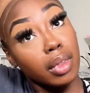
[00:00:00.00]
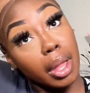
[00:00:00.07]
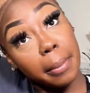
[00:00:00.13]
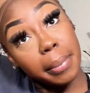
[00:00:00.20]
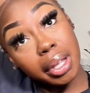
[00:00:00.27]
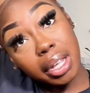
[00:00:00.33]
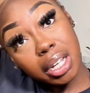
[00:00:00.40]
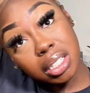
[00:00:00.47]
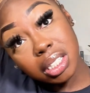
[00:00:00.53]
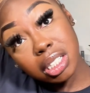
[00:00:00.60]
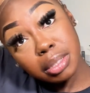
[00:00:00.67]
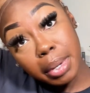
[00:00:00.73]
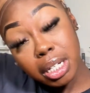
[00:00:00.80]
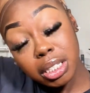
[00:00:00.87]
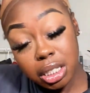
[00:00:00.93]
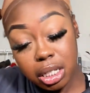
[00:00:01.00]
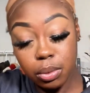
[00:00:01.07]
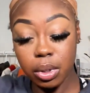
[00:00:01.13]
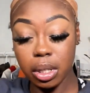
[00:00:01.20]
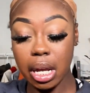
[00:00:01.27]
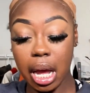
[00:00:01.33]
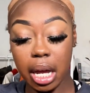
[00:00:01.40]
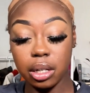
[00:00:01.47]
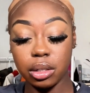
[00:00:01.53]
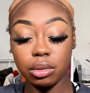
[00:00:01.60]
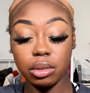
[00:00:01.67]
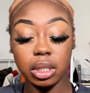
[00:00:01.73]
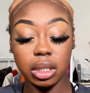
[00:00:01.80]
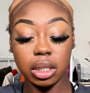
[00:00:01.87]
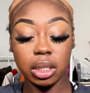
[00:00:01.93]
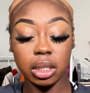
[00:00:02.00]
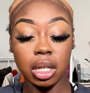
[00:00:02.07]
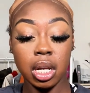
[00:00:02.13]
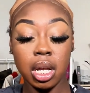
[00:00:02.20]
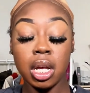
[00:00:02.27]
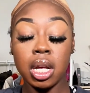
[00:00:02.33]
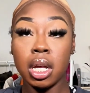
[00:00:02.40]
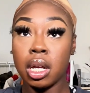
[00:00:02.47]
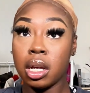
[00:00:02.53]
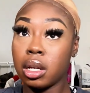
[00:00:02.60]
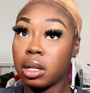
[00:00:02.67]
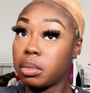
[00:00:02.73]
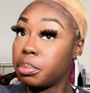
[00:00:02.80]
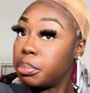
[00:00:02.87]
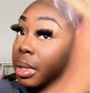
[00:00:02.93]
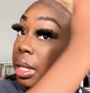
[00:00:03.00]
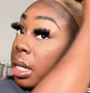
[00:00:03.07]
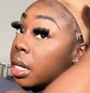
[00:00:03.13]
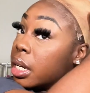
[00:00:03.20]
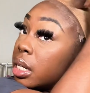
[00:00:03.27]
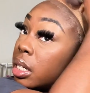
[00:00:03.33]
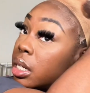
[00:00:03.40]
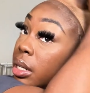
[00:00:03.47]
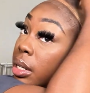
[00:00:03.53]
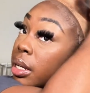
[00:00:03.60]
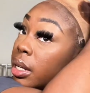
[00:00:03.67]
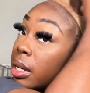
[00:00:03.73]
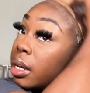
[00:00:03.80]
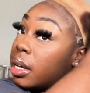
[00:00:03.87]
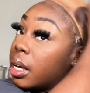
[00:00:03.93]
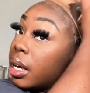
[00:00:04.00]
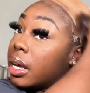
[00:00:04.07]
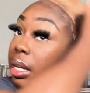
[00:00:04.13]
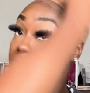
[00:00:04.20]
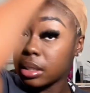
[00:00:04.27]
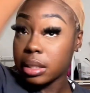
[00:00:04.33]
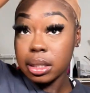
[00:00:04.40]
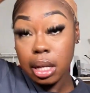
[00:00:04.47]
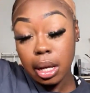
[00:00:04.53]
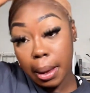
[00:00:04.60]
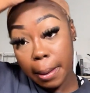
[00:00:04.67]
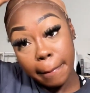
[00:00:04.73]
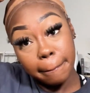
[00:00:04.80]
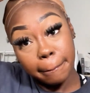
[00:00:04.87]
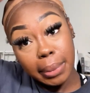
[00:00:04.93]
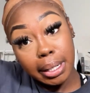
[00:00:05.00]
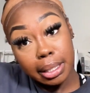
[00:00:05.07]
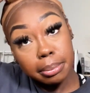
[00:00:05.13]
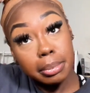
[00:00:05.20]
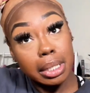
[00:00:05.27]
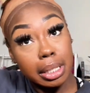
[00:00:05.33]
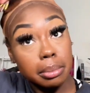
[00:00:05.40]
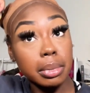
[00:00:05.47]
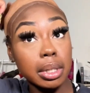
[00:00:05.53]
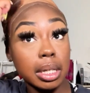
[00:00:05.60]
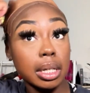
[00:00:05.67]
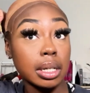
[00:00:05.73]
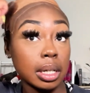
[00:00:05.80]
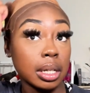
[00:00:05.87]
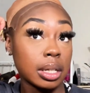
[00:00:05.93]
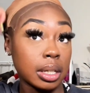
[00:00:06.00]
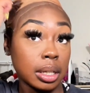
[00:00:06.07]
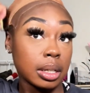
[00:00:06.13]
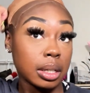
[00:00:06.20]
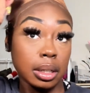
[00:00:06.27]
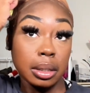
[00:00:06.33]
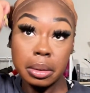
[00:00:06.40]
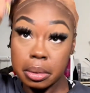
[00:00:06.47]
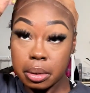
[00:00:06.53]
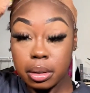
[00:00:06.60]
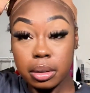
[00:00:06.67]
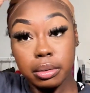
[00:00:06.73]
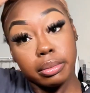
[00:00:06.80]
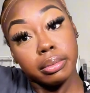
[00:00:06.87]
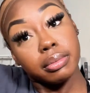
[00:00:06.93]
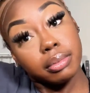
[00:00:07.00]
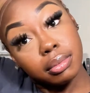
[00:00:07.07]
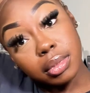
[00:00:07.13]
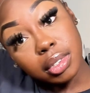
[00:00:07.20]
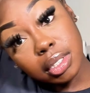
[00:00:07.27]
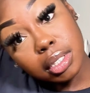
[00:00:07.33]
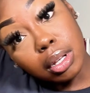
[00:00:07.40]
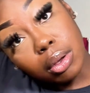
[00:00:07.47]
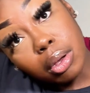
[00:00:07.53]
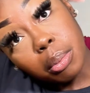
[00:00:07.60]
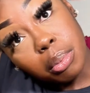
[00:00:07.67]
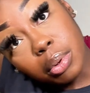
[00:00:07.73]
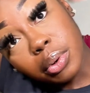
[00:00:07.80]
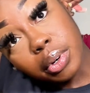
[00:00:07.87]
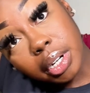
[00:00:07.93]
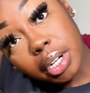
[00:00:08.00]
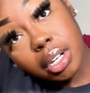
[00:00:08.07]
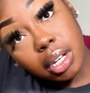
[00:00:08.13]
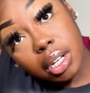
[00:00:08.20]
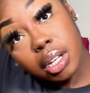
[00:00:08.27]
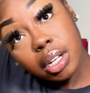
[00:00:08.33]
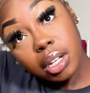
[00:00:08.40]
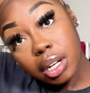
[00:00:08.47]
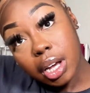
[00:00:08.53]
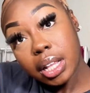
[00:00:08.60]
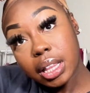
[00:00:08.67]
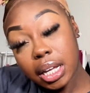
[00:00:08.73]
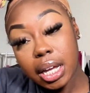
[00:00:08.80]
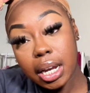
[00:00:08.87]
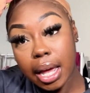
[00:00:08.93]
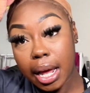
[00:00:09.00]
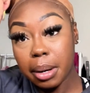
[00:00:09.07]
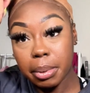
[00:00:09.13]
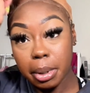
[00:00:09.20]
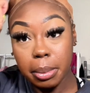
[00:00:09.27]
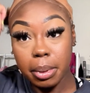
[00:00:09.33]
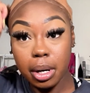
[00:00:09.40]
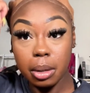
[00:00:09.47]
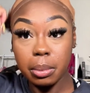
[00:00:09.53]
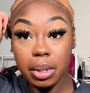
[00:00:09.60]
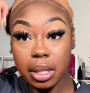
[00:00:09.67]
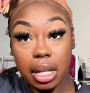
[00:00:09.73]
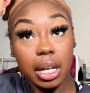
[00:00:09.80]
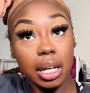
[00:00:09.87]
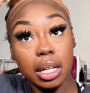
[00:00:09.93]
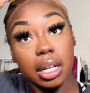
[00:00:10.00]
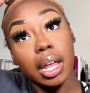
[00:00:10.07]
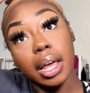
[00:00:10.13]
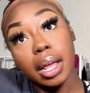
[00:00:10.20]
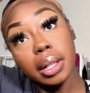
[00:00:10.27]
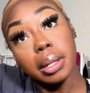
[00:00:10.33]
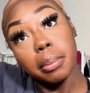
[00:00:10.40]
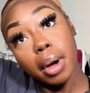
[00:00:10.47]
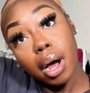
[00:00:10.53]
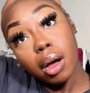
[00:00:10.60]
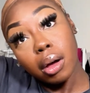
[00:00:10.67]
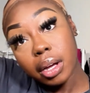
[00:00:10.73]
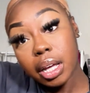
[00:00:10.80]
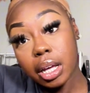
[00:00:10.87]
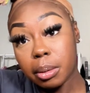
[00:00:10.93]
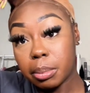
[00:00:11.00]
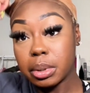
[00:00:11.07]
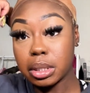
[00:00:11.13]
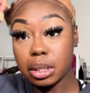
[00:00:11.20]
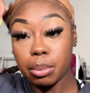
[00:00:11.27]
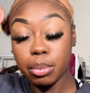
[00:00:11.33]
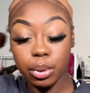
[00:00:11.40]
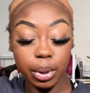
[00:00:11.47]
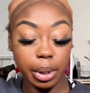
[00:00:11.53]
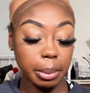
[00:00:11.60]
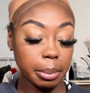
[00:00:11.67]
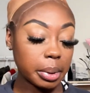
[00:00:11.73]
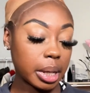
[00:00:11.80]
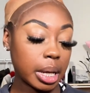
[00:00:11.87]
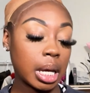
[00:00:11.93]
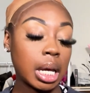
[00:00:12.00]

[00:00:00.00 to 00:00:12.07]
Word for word: but yeah, just make sure when y'all do this, blend it. Blend, blend, blend. So important. I think a lot of people don't be thinking that the bald cap is important, but